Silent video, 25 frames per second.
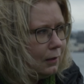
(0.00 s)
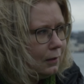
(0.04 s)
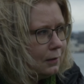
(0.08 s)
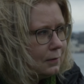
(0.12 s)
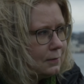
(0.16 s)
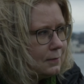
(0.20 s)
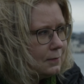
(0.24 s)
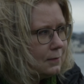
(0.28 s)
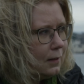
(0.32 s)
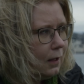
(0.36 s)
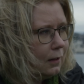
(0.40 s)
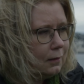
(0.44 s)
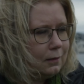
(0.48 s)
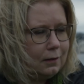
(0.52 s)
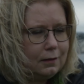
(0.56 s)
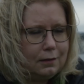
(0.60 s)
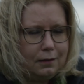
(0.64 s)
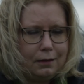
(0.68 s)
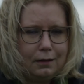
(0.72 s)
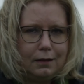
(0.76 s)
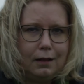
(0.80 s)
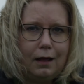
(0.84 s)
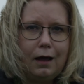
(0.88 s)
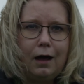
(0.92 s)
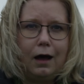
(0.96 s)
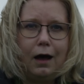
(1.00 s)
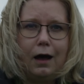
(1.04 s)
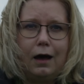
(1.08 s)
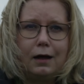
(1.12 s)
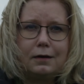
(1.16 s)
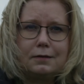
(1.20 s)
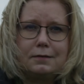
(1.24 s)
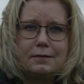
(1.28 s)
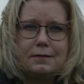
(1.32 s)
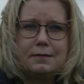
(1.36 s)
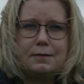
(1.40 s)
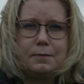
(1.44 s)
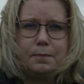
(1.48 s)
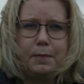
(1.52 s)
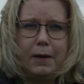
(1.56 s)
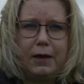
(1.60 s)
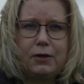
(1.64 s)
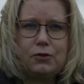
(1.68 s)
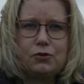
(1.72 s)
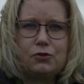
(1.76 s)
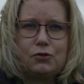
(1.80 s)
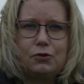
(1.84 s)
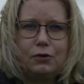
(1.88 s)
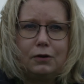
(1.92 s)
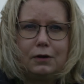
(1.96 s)
studied in an art
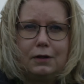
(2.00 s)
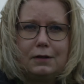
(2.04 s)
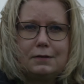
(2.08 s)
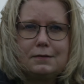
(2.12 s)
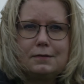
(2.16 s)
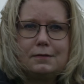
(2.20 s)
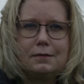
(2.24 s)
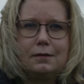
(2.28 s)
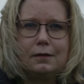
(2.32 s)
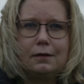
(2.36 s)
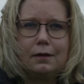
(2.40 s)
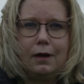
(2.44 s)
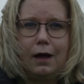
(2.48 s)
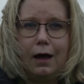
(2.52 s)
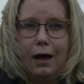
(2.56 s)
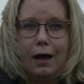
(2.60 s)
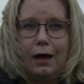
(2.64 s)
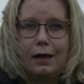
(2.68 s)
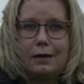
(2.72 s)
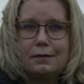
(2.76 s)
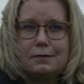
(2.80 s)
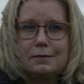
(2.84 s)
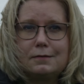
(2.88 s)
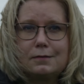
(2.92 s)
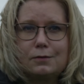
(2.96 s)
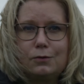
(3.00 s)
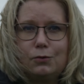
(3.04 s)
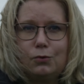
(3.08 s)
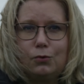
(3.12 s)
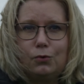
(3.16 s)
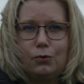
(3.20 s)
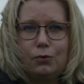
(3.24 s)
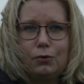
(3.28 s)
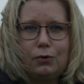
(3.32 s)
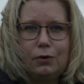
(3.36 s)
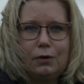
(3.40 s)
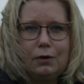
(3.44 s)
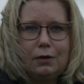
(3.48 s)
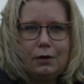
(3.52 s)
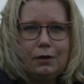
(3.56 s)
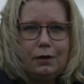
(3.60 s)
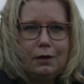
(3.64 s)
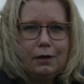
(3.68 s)
specialist high school.